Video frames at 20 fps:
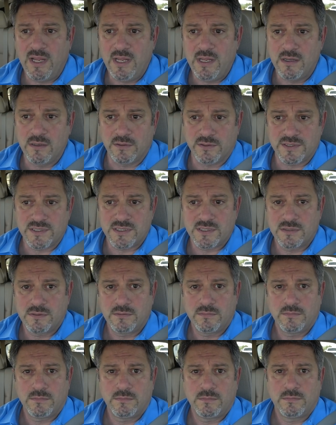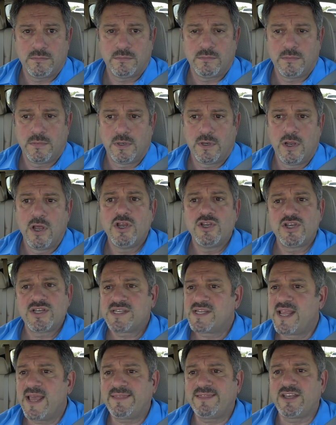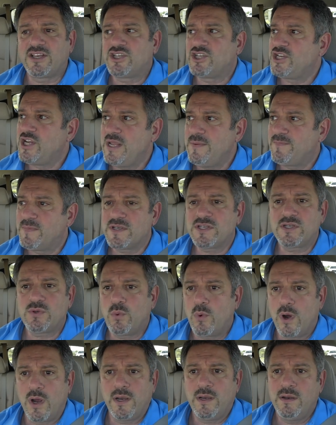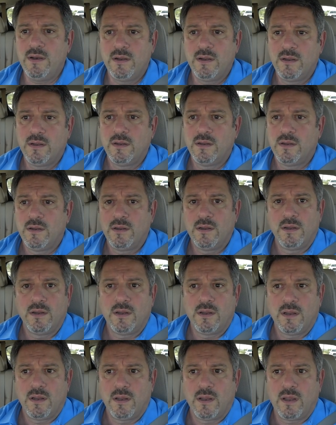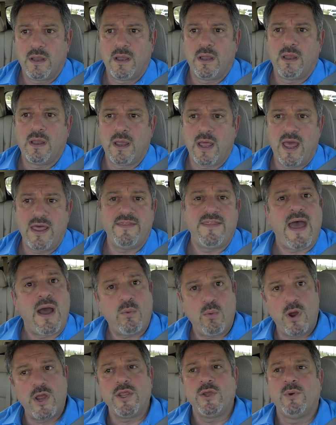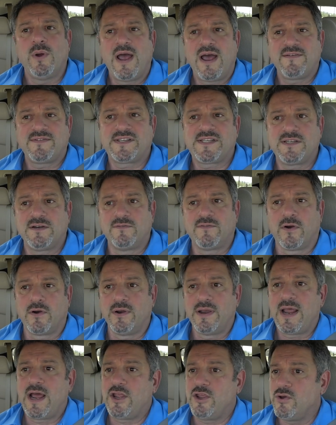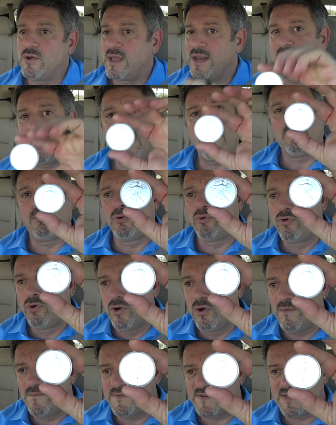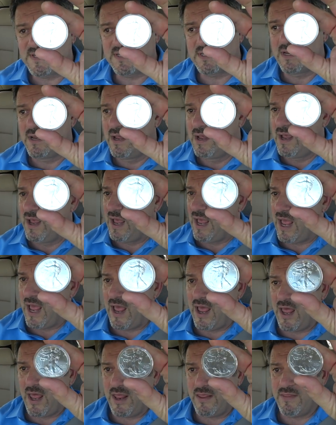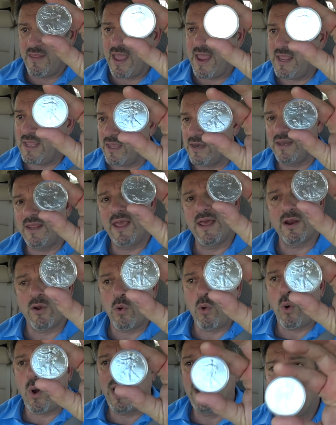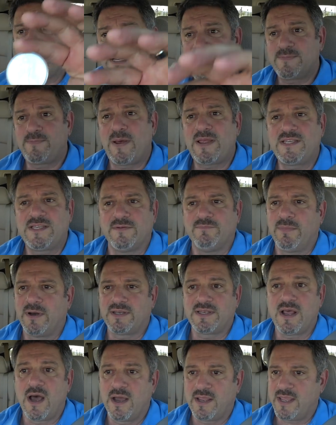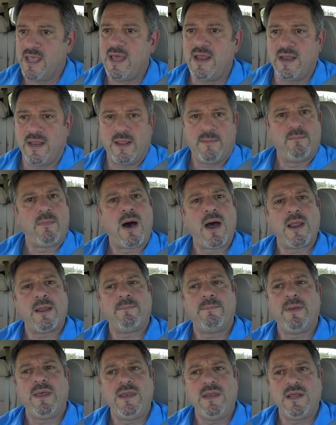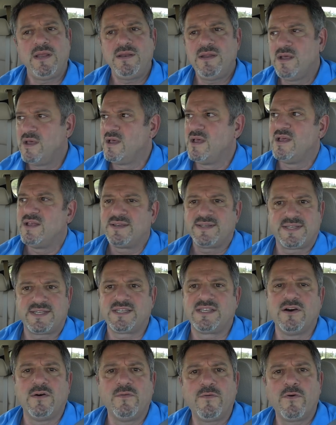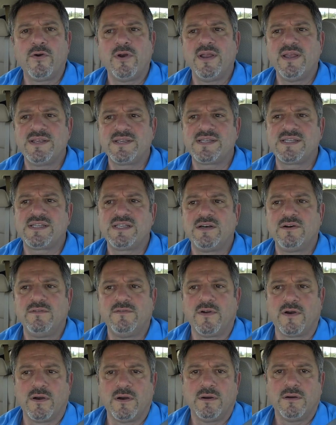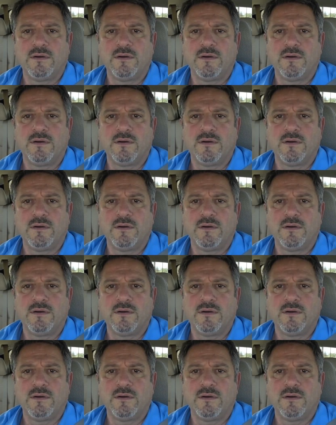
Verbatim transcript: eagles just get the cheapest one and that way you have silver. Now you can get proofs and they can get quite expensive, but again, in my opinion, silver is silver.